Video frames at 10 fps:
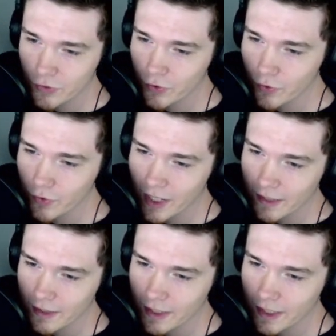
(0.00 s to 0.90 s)
do
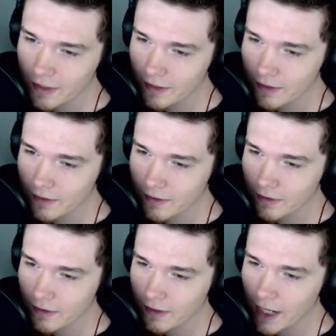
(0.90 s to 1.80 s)
not like
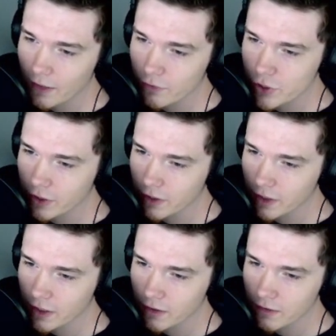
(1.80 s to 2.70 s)
how
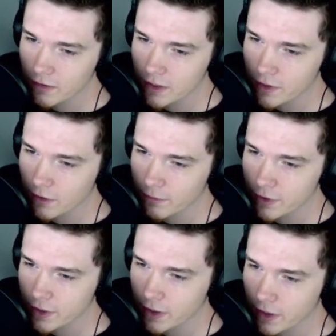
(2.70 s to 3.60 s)
chonky these
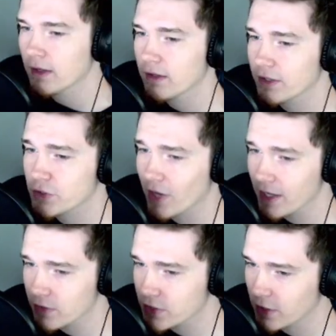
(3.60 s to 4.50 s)
armors are. The
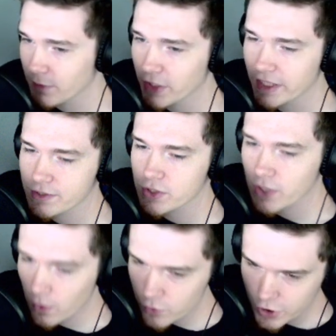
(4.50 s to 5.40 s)
Trials armor, it's
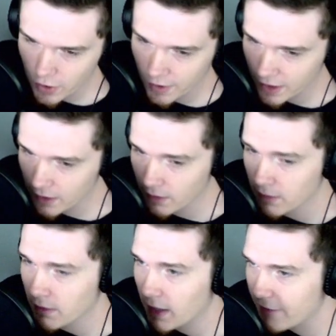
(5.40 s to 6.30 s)
so chonky.
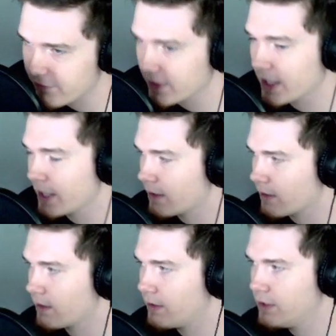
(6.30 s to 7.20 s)
I feel like
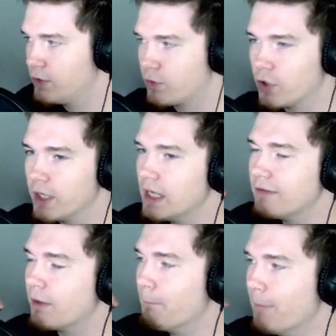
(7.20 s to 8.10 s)
you couldn't
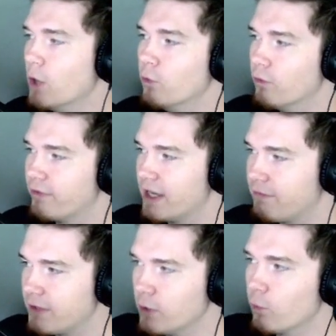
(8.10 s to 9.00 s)
even move
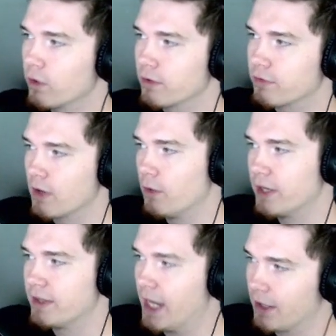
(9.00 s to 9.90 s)
if you were thrown
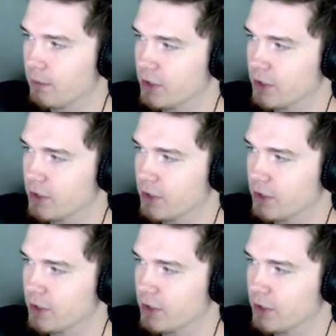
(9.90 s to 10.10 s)
in that armor